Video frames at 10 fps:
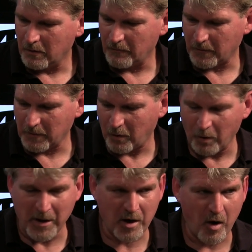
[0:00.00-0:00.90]
if I'm going to
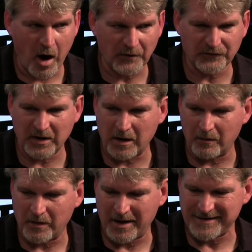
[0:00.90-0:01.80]
hold my cost
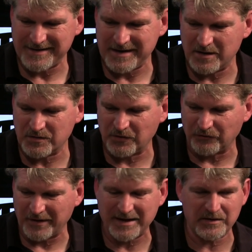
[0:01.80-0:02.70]
down, I can't just
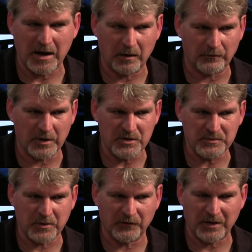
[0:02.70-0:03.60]
land downrange
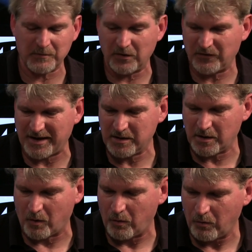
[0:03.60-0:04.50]
because that means I need
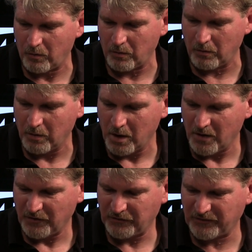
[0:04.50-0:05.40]
a whole
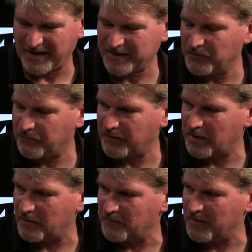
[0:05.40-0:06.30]
second
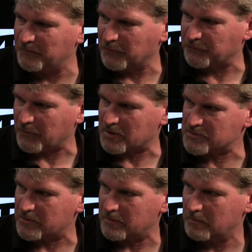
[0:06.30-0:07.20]
set of
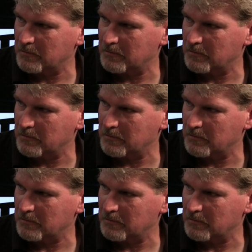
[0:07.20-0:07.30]
infrastructure.